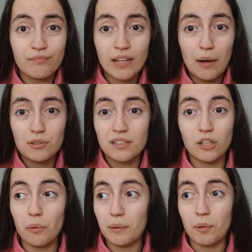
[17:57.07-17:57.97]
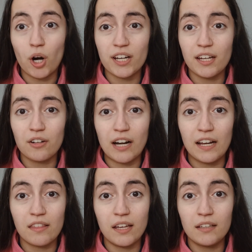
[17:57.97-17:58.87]
I wasn't going partying or
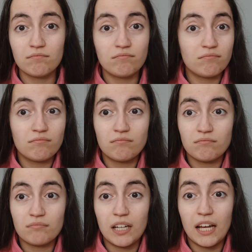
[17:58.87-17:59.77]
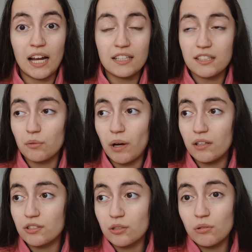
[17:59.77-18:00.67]
anything. And I did well
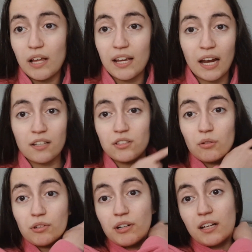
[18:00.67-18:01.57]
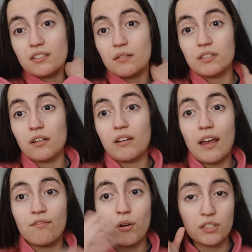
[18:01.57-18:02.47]
in school. I kind of don't regret it, because I was like, okay,
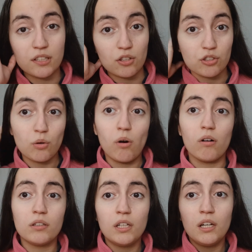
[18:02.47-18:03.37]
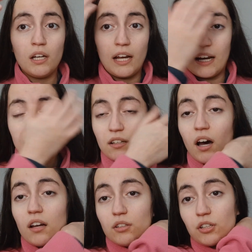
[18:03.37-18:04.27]
I focused on school. And I
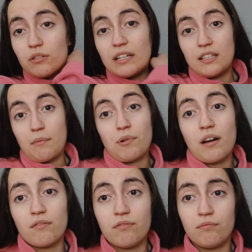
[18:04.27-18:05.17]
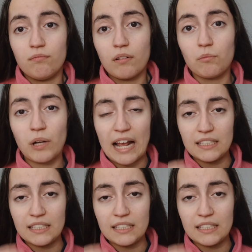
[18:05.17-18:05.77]
got good grades, and I'm proud of what I